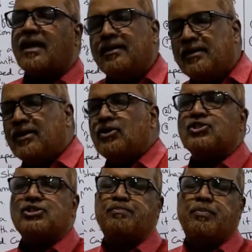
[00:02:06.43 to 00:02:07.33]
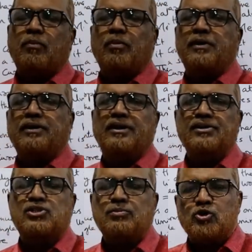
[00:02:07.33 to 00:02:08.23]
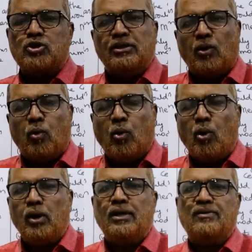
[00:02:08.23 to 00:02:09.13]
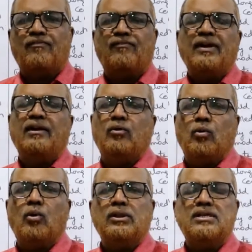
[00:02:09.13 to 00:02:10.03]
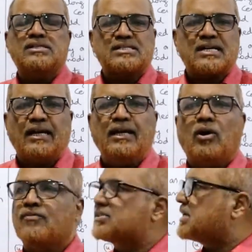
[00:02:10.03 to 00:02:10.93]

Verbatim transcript: continuous probability distribution in the whole field, all the study of